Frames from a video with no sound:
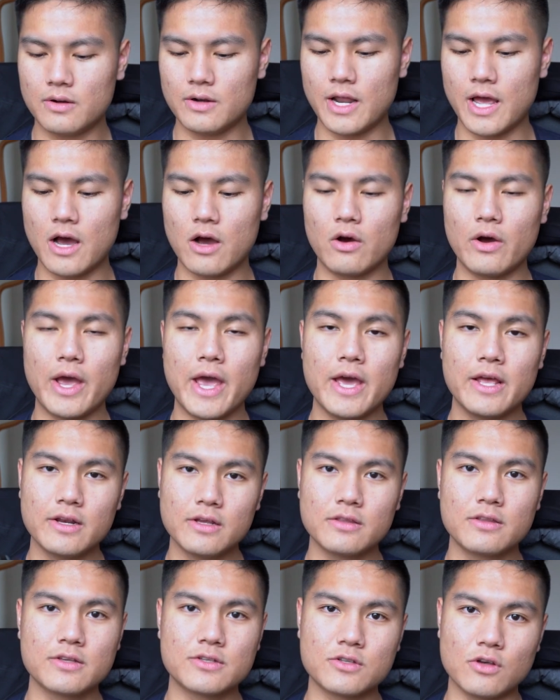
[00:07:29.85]
Now,
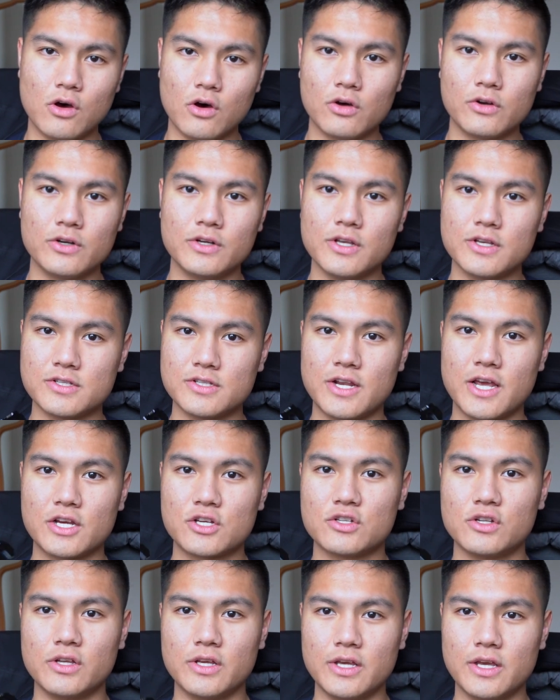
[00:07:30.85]
adding this on doesn't
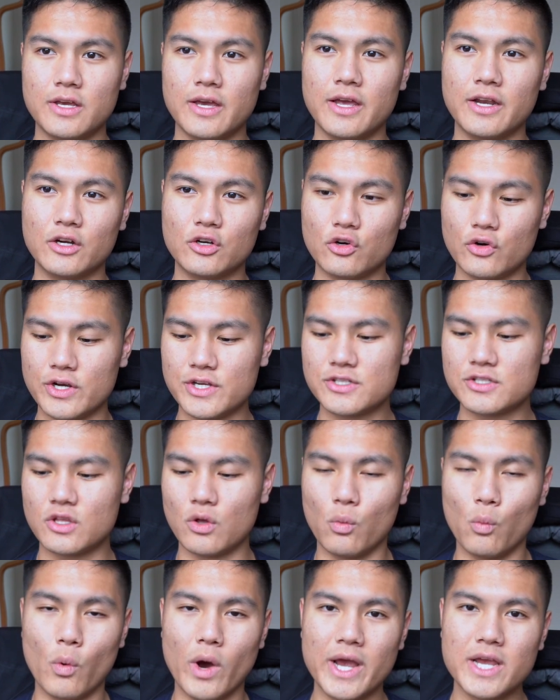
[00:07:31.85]
actually increase the
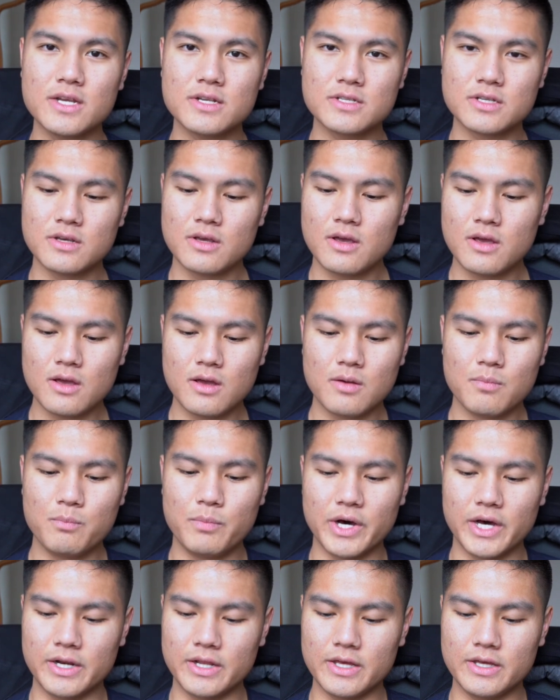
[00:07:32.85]
weight,
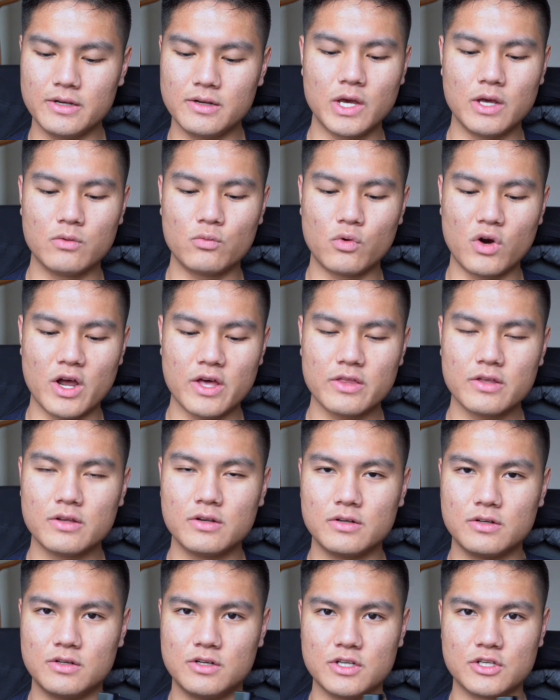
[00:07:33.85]
but it
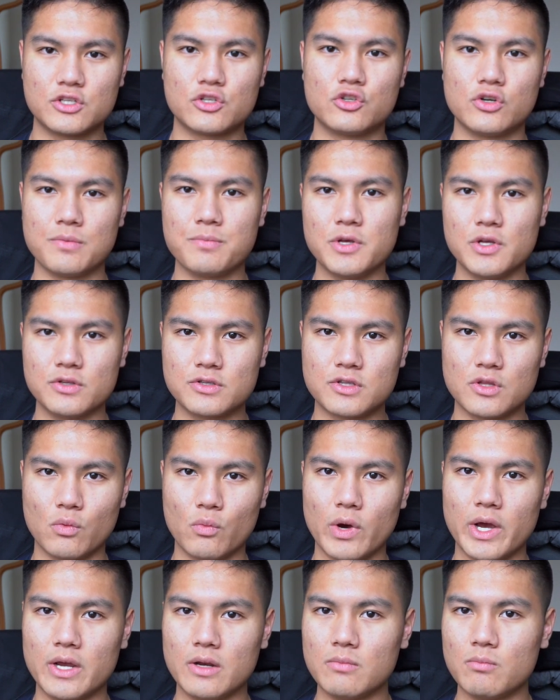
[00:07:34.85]
rather distributes the
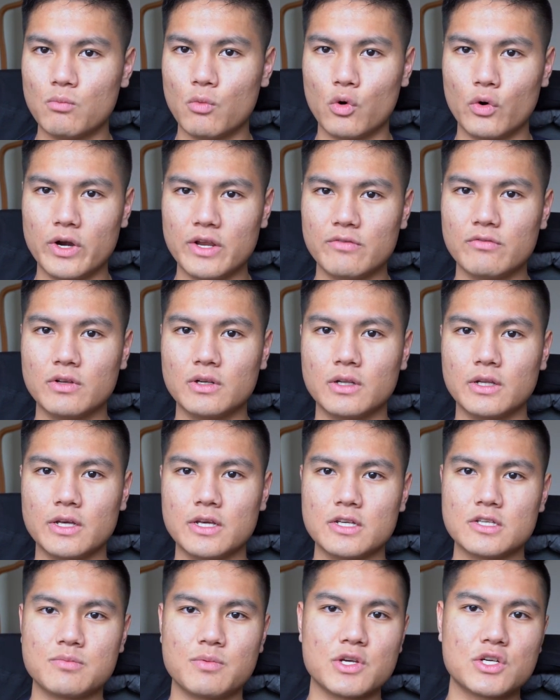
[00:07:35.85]
weight more
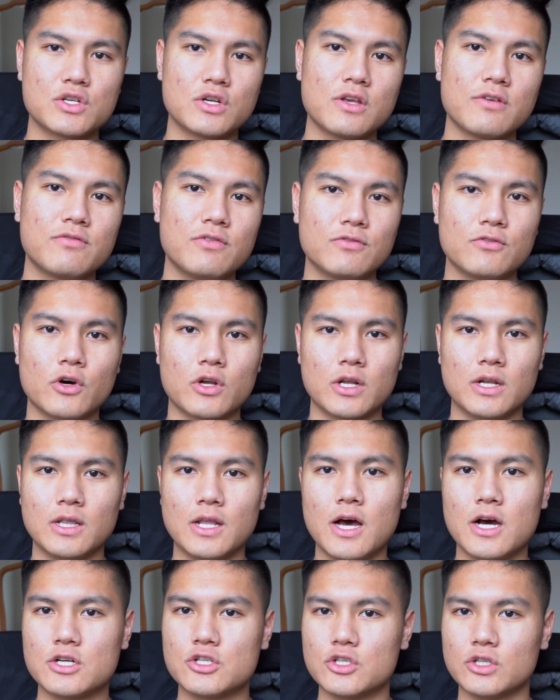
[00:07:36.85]
evenly, especially if you've got a
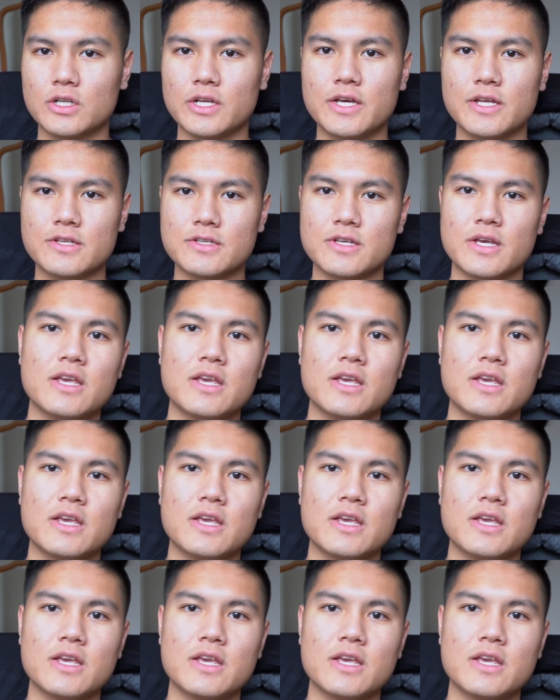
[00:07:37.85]
larger lens.